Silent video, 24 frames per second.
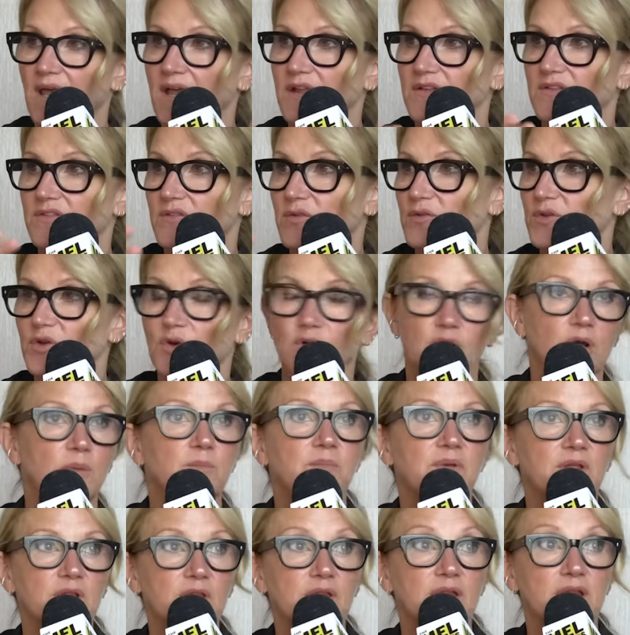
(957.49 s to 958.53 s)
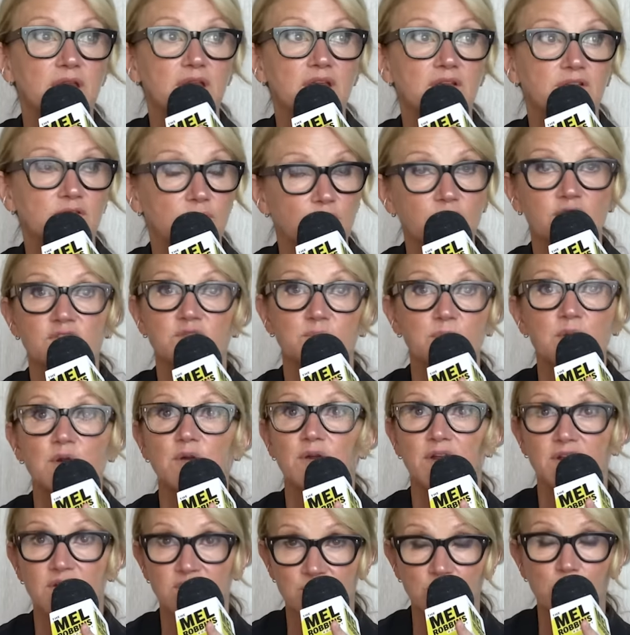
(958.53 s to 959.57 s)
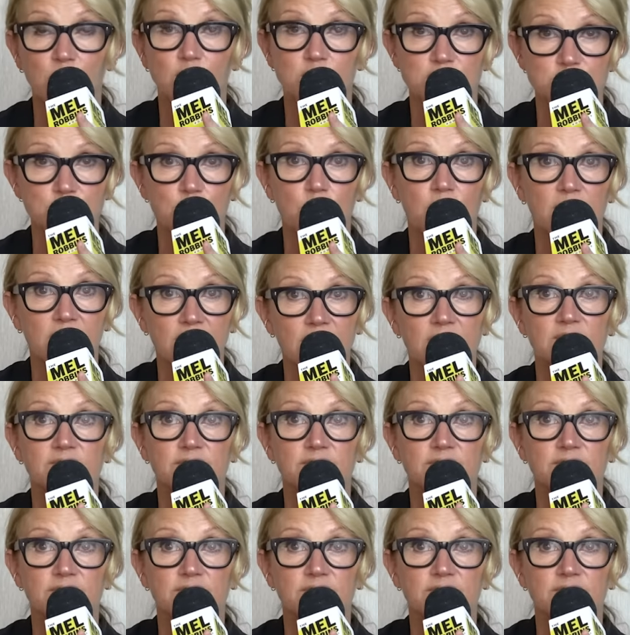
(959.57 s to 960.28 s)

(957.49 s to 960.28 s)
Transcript: and to your ability to experience more joy